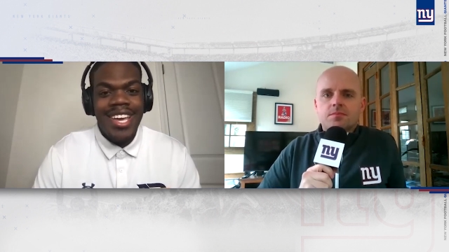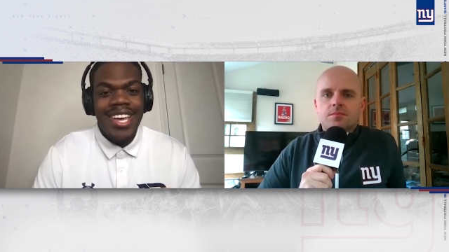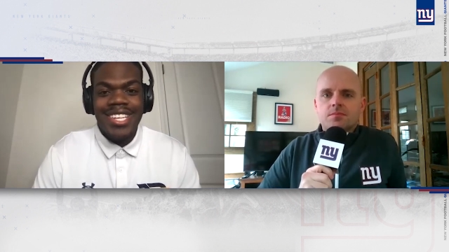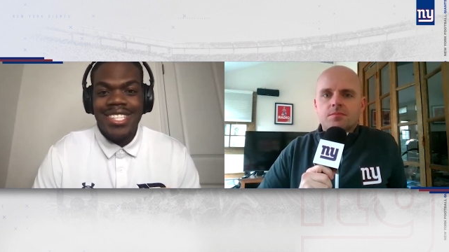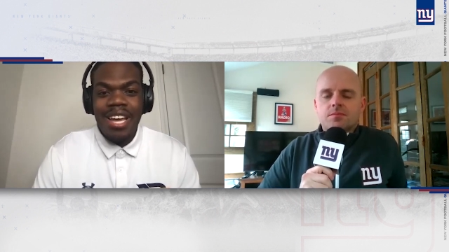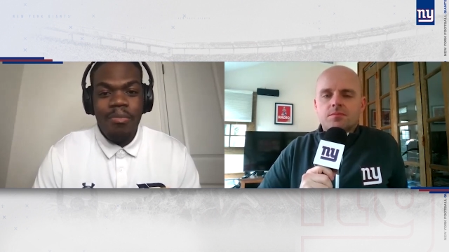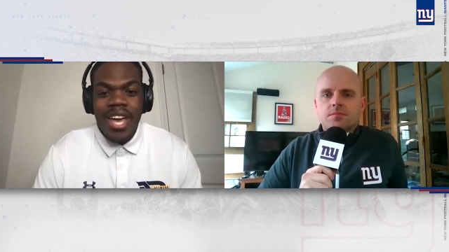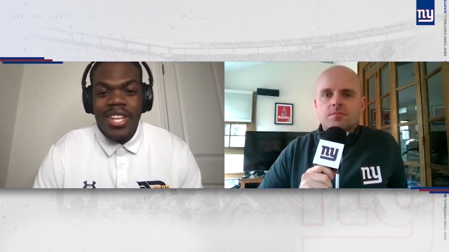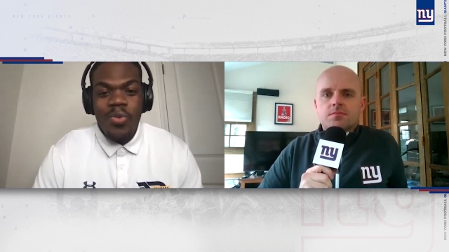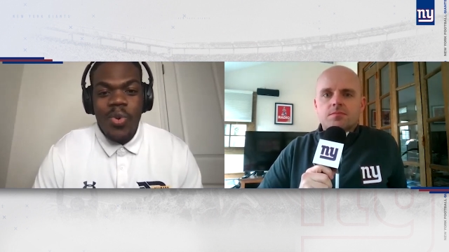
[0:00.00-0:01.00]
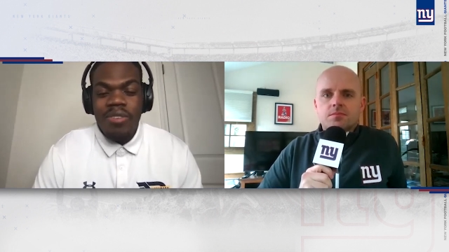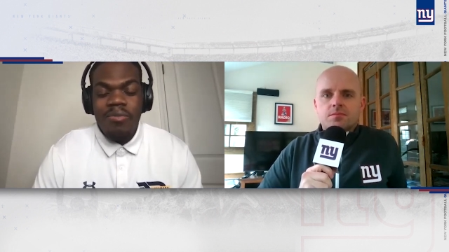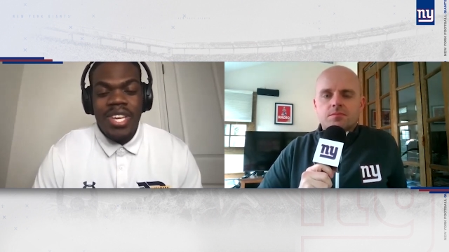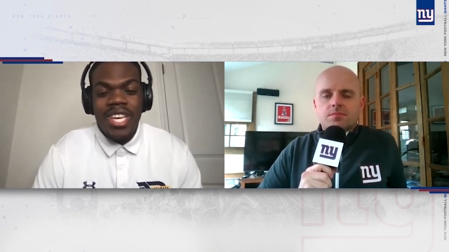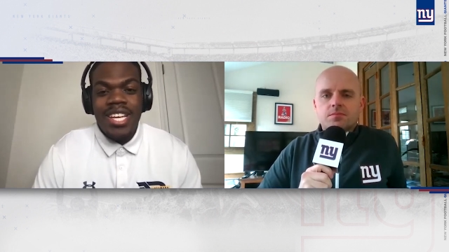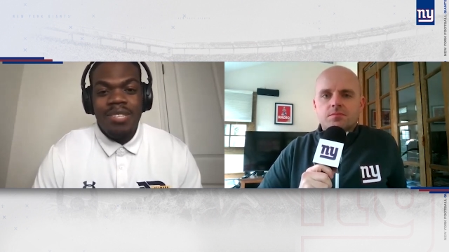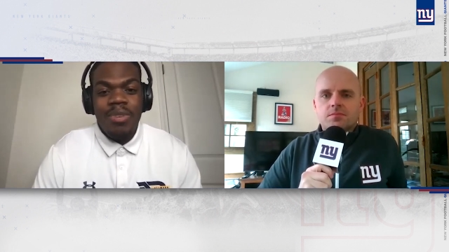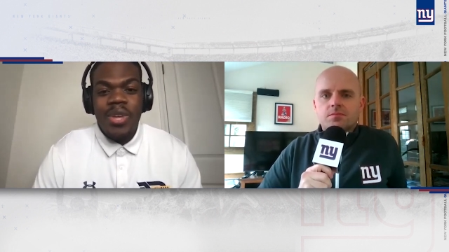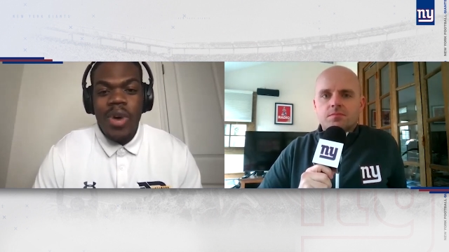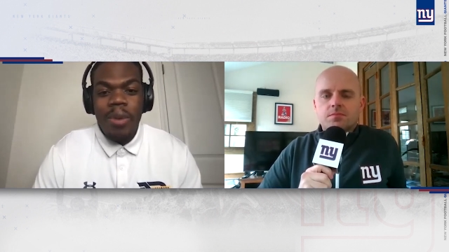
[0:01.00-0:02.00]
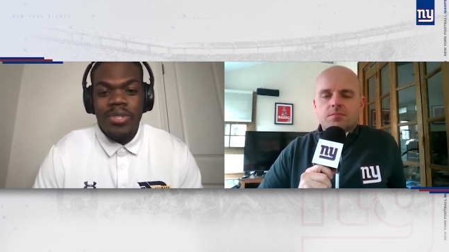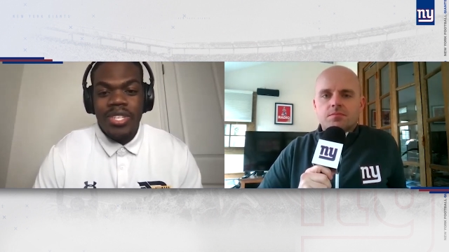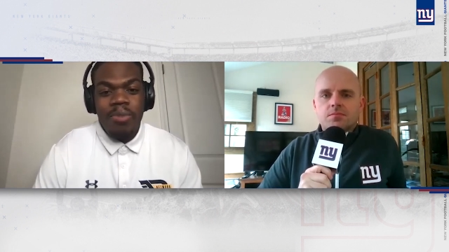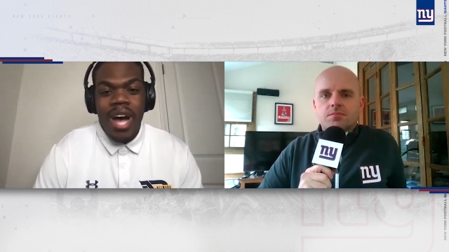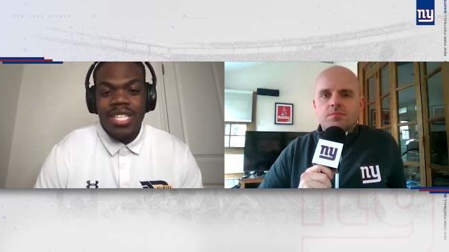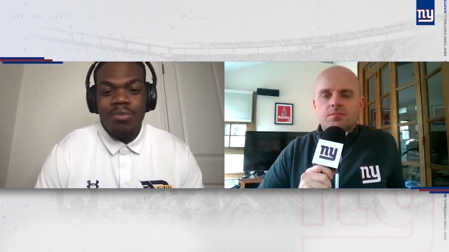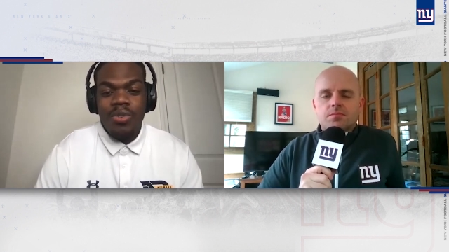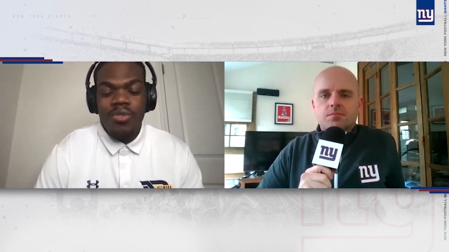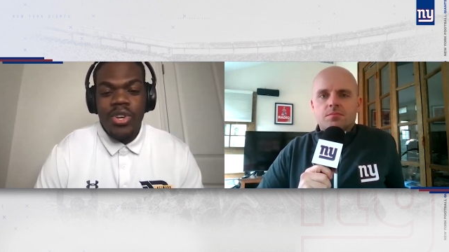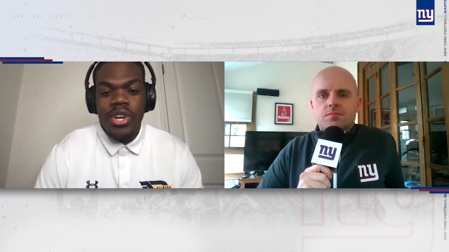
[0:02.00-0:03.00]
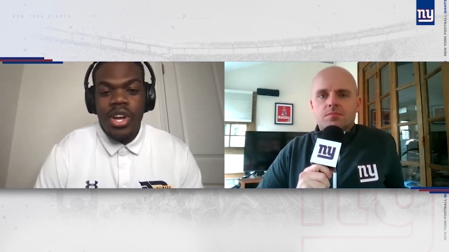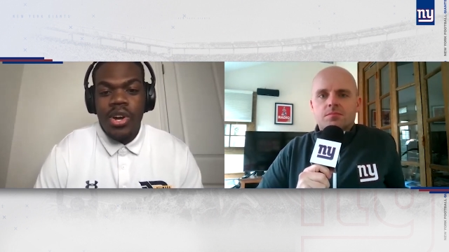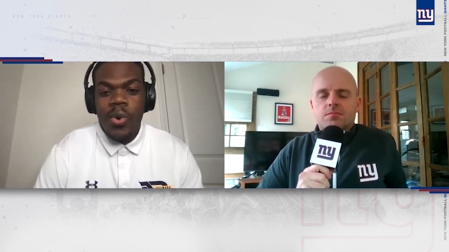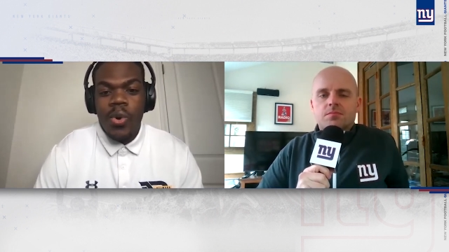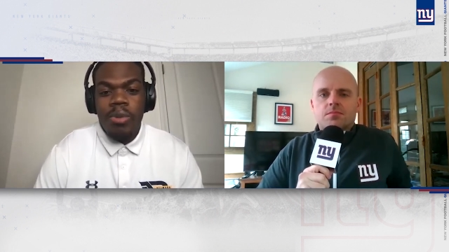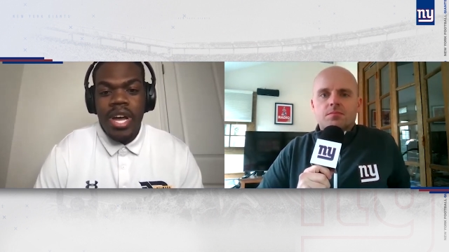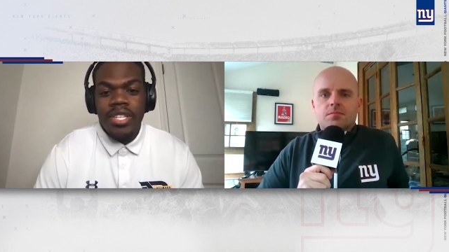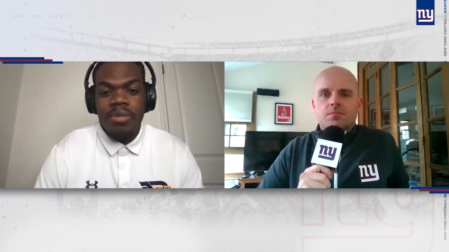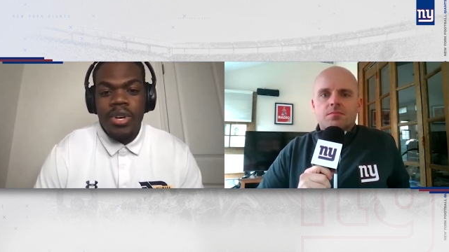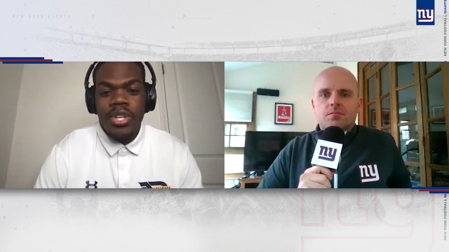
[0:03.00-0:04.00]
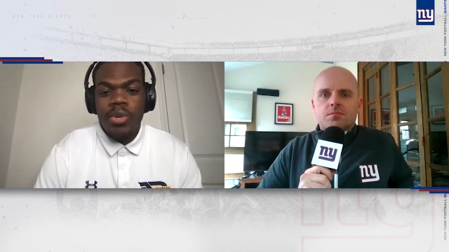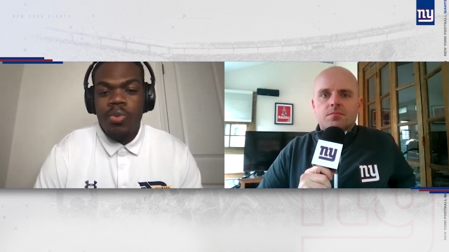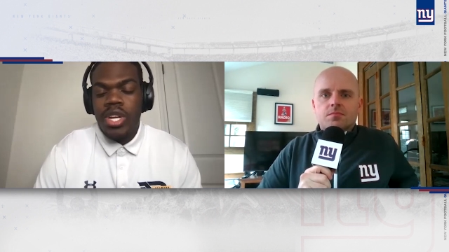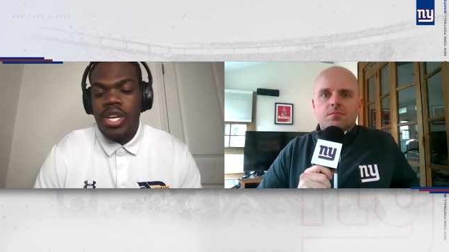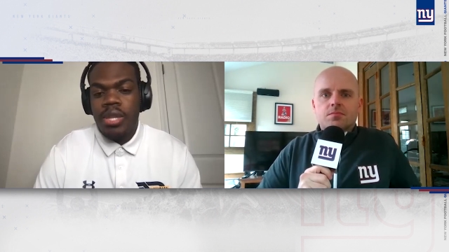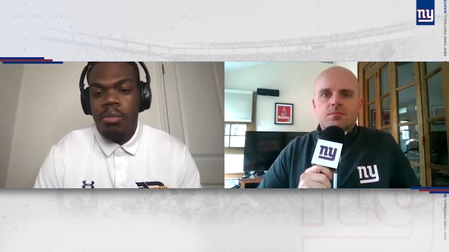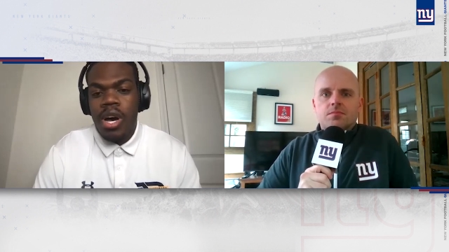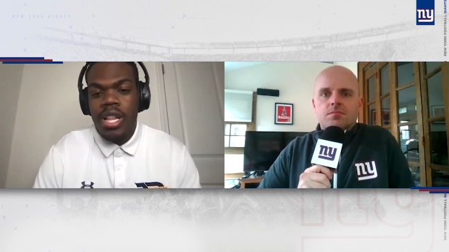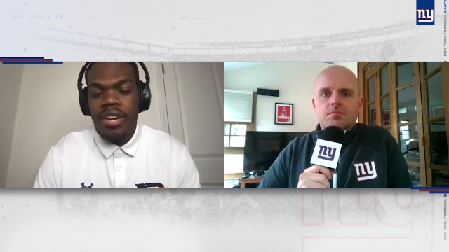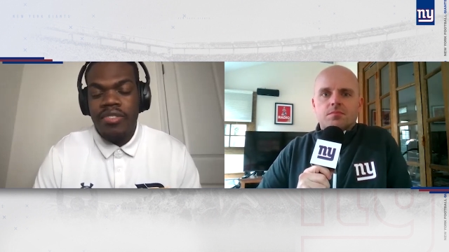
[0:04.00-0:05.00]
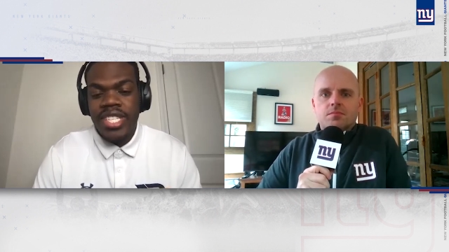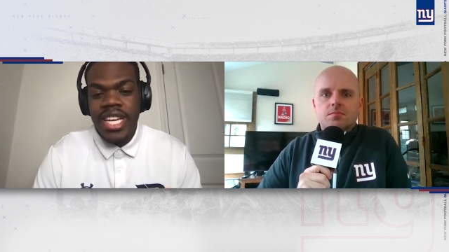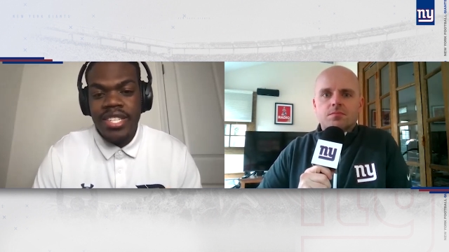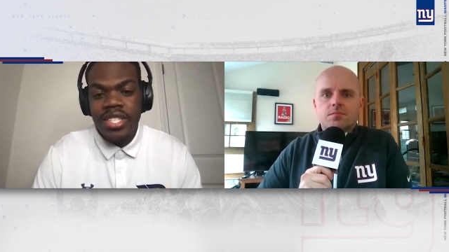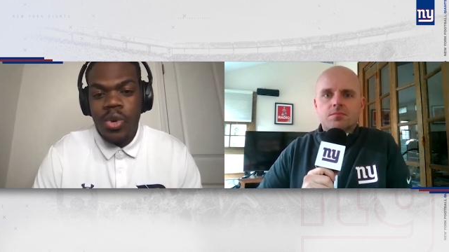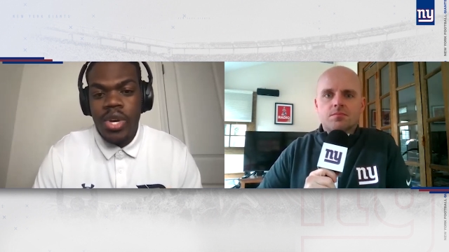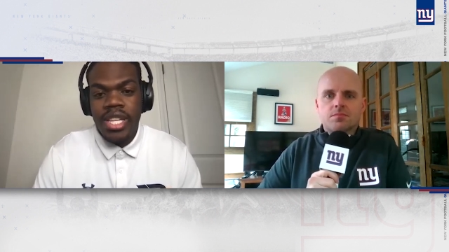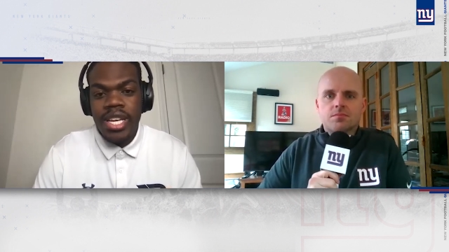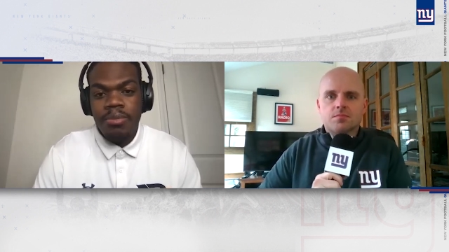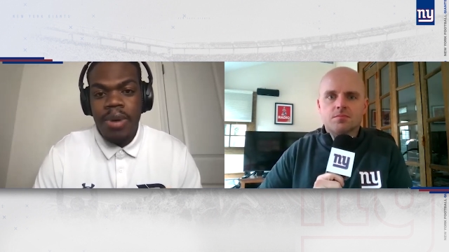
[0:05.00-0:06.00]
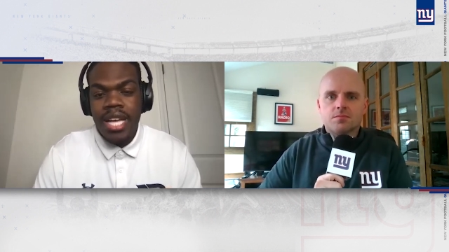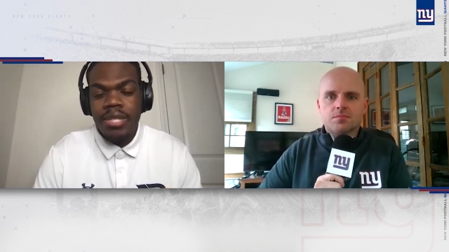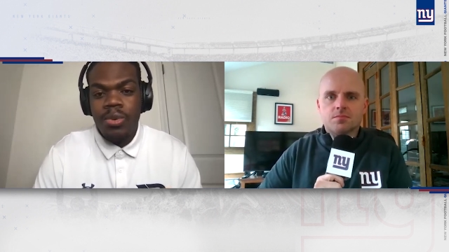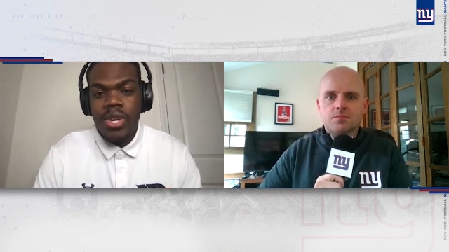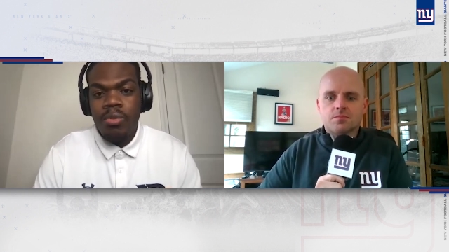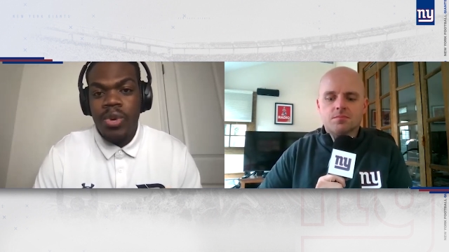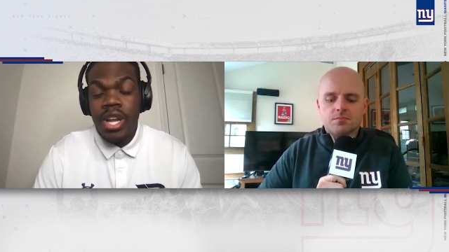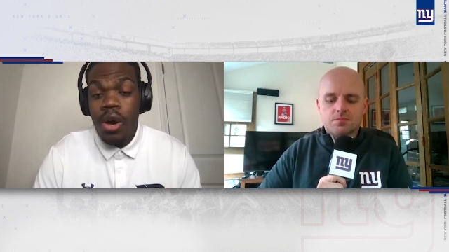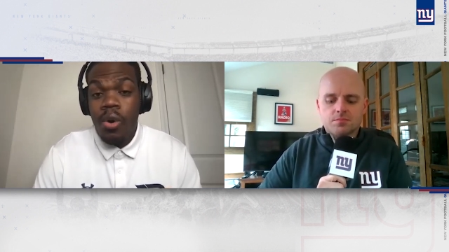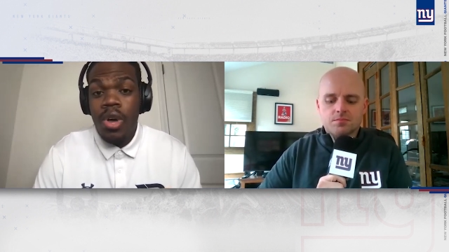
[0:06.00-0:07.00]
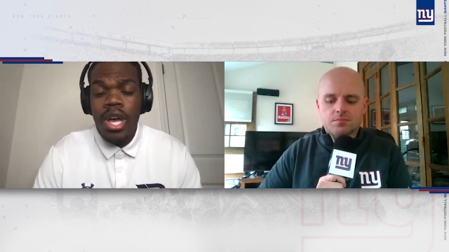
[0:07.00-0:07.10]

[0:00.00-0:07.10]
Speaker 1: it's like, man, you want to get as many weapons as possible for your young quarterback just because you want to get the ball out of his hands as quickly as possible. And we know